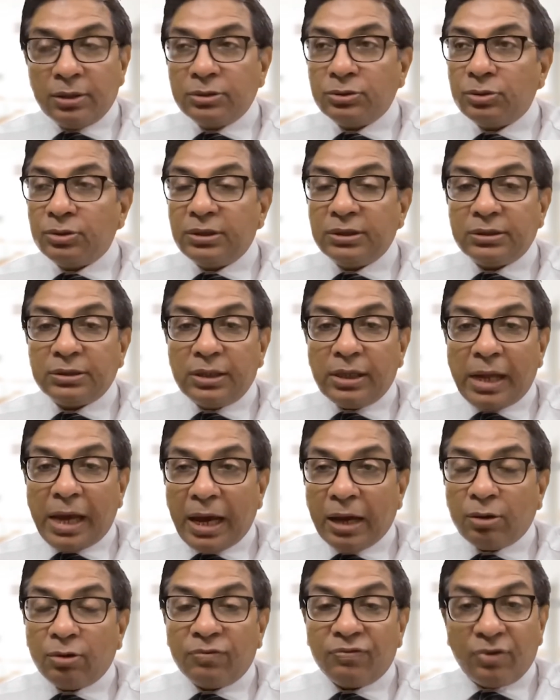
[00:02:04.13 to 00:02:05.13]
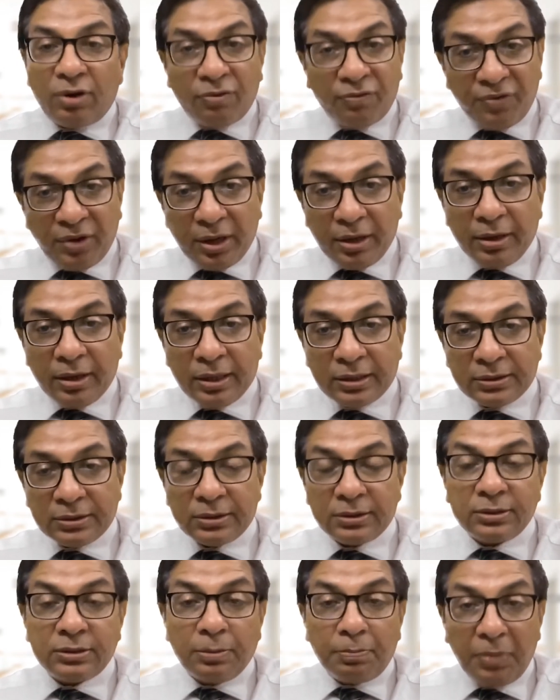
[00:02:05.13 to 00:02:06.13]
So this lack of
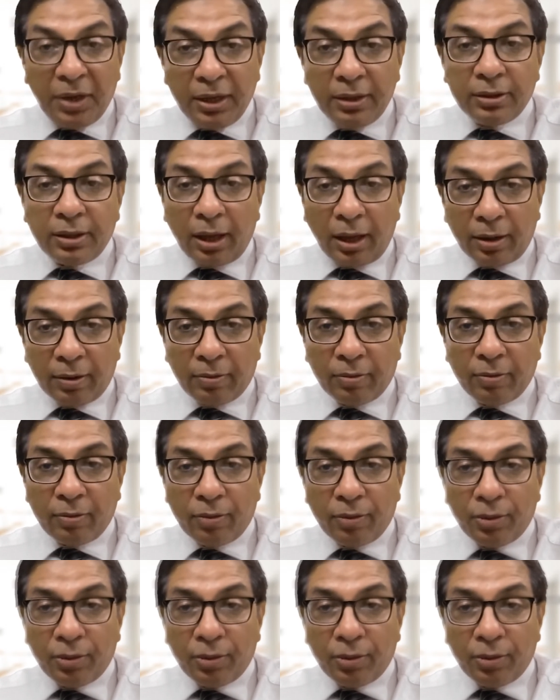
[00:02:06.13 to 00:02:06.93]
awareness is a big thing.